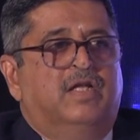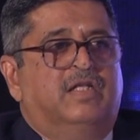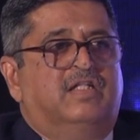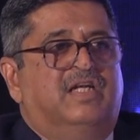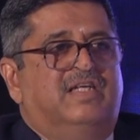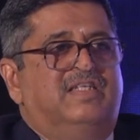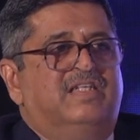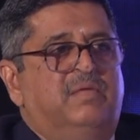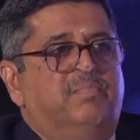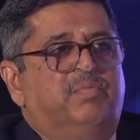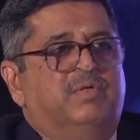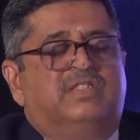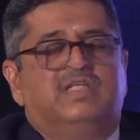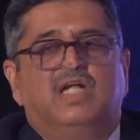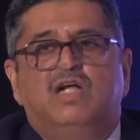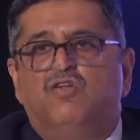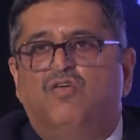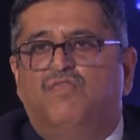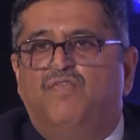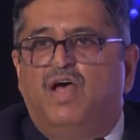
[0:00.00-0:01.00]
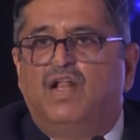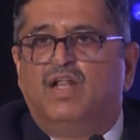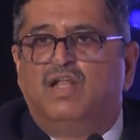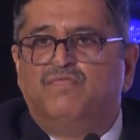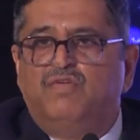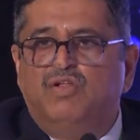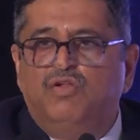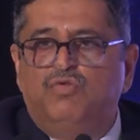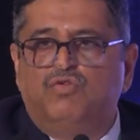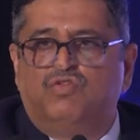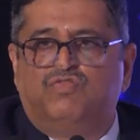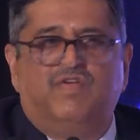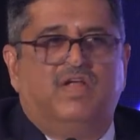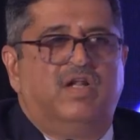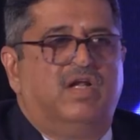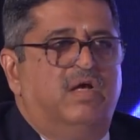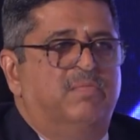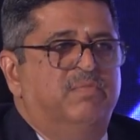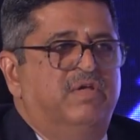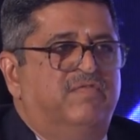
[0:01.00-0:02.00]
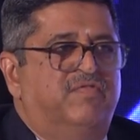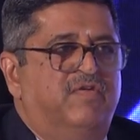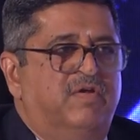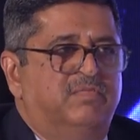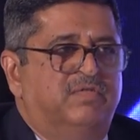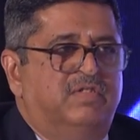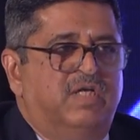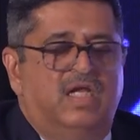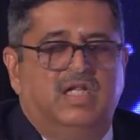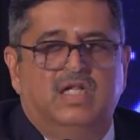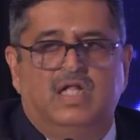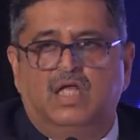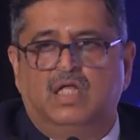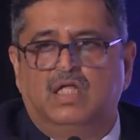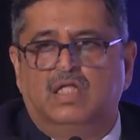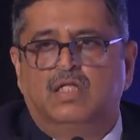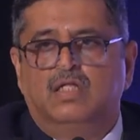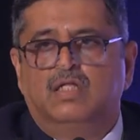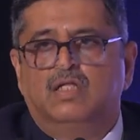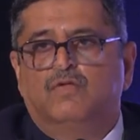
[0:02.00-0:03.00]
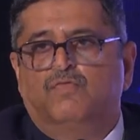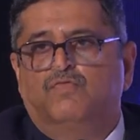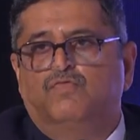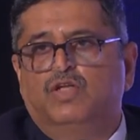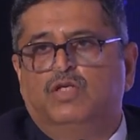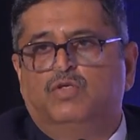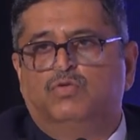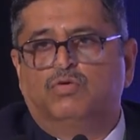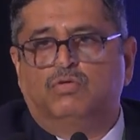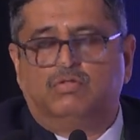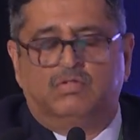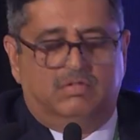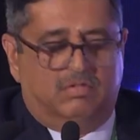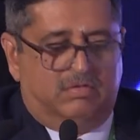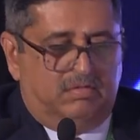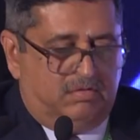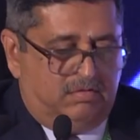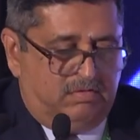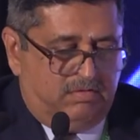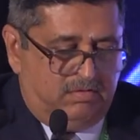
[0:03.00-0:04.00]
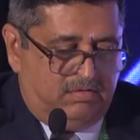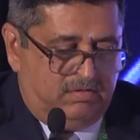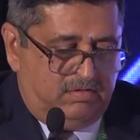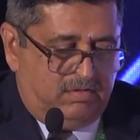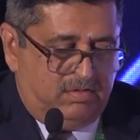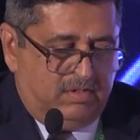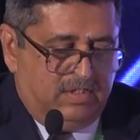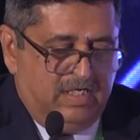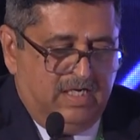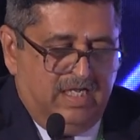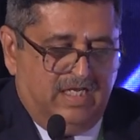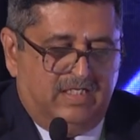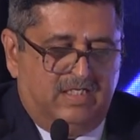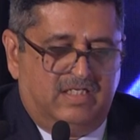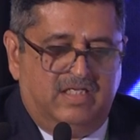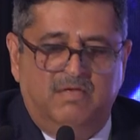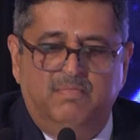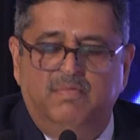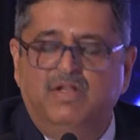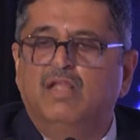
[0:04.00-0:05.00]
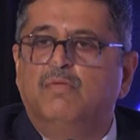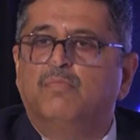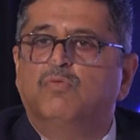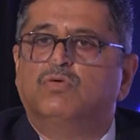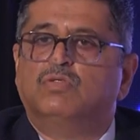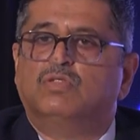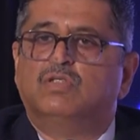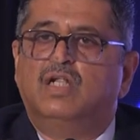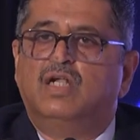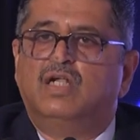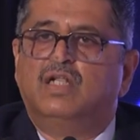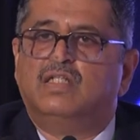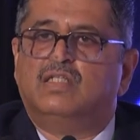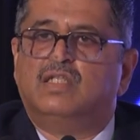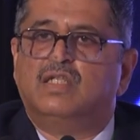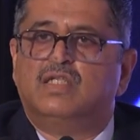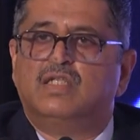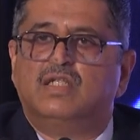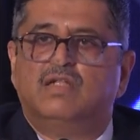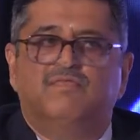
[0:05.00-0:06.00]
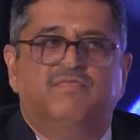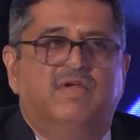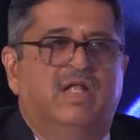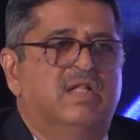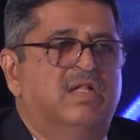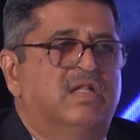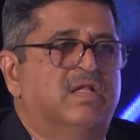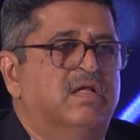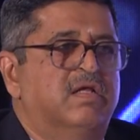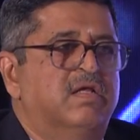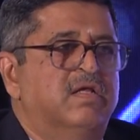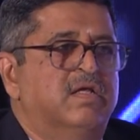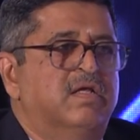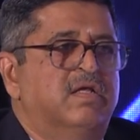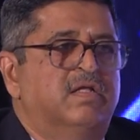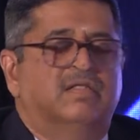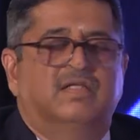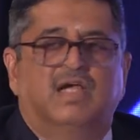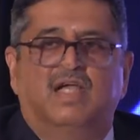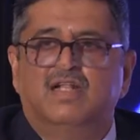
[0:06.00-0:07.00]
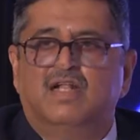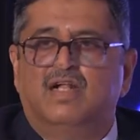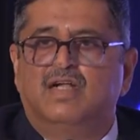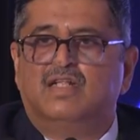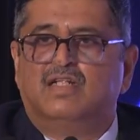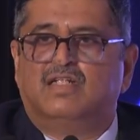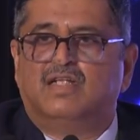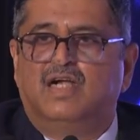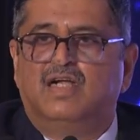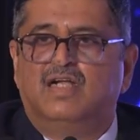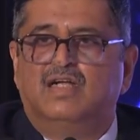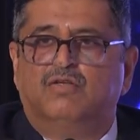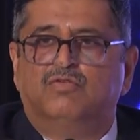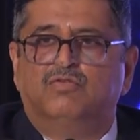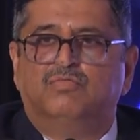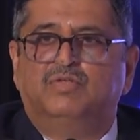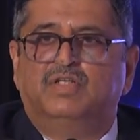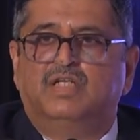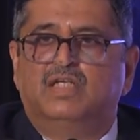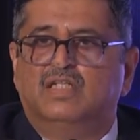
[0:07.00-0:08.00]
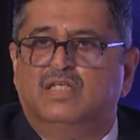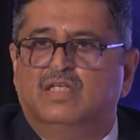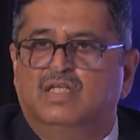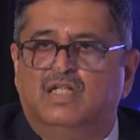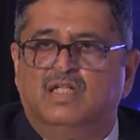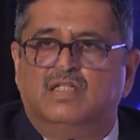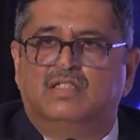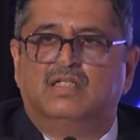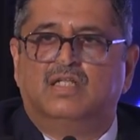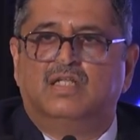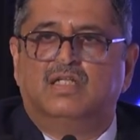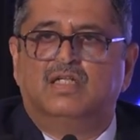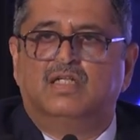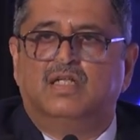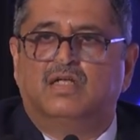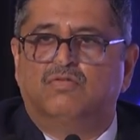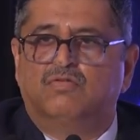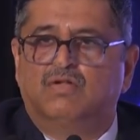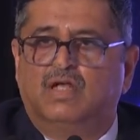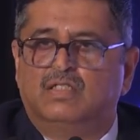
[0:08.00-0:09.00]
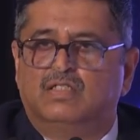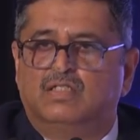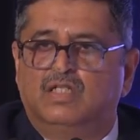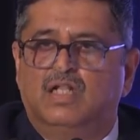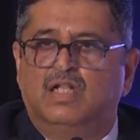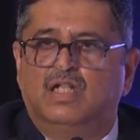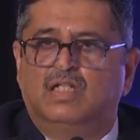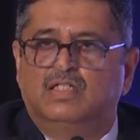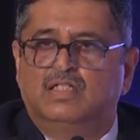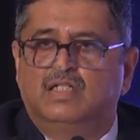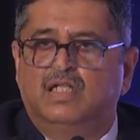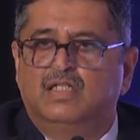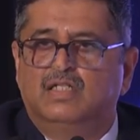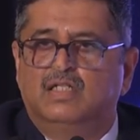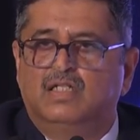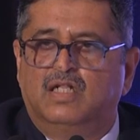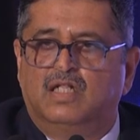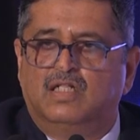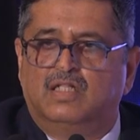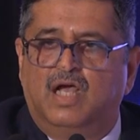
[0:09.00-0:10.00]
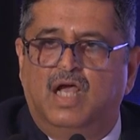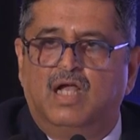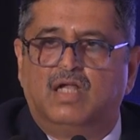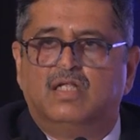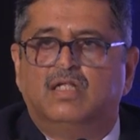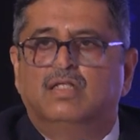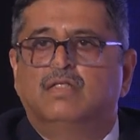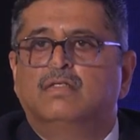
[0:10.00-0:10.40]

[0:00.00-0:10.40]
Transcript: 30% of our revenues were coming from China. We took an extremely emotional decision when China decided to be an aggressor in Arunachal and then in Ladakh.